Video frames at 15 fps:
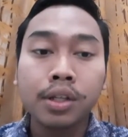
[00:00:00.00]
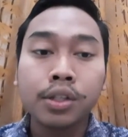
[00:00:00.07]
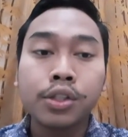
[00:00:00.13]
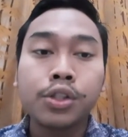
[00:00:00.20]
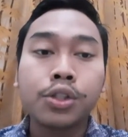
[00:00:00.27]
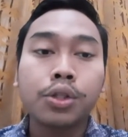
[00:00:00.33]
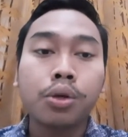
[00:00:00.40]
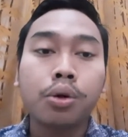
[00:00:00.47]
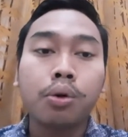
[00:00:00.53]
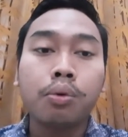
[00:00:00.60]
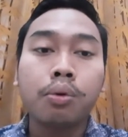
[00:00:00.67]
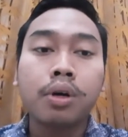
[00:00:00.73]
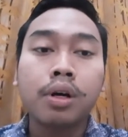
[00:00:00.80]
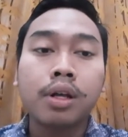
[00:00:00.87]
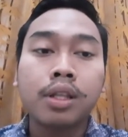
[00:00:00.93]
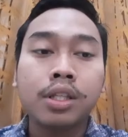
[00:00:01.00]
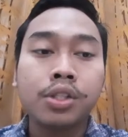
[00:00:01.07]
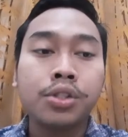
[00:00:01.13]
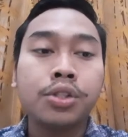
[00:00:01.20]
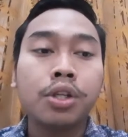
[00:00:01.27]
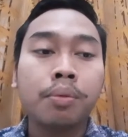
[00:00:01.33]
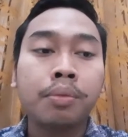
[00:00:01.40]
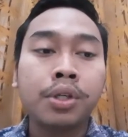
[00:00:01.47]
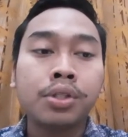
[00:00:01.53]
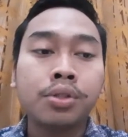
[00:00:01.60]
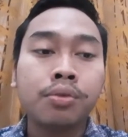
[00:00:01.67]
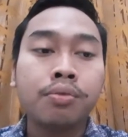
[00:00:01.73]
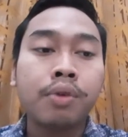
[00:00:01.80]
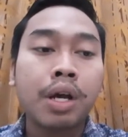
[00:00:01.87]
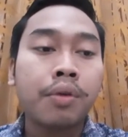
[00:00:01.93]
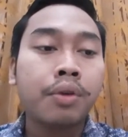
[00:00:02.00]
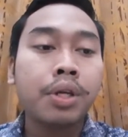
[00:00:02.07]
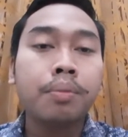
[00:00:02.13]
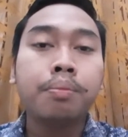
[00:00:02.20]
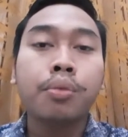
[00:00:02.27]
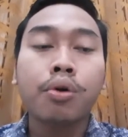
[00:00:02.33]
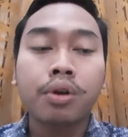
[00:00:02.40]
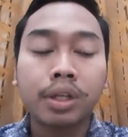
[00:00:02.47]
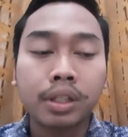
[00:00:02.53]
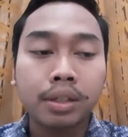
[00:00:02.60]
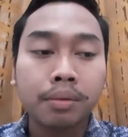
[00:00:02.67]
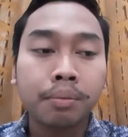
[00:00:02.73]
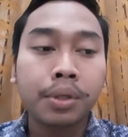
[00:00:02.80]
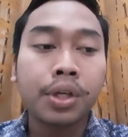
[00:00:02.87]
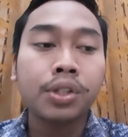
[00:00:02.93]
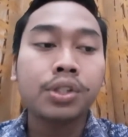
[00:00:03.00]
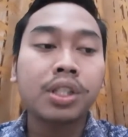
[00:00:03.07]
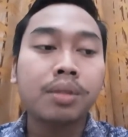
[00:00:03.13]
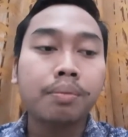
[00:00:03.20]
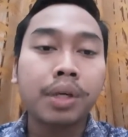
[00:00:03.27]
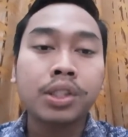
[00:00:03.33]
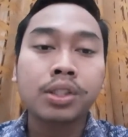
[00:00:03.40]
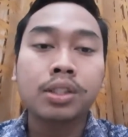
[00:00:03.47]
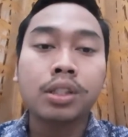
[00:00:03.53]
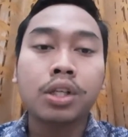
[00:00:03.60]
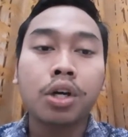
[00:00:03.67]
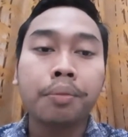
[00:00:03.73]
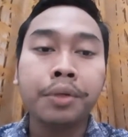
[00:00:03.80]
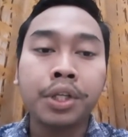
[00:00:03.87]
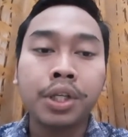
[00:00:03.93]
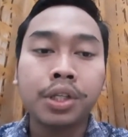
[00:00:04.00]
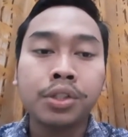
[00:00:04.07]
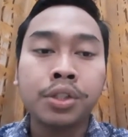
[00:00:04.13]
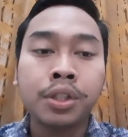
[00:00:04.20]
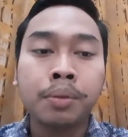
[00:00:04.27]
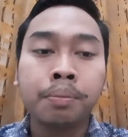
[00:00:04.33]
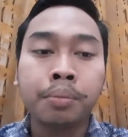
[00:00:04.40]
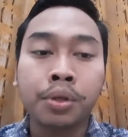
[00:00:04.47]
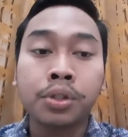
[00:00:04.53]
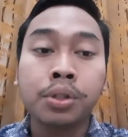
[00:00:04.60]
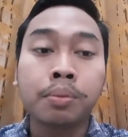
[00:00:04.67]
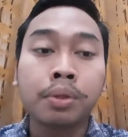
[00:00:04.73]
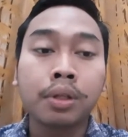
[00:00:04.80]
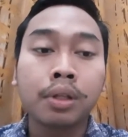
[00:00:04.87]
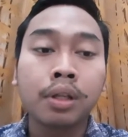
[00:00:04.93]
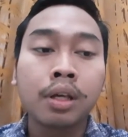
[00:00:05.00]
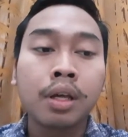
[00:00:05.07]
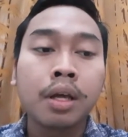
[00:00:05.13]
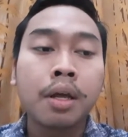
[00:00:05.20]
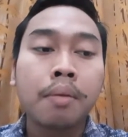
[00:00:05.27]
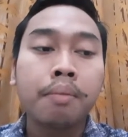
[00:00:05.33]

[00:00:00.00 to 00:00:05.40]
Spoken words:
So this job is very important because it makes the communication possible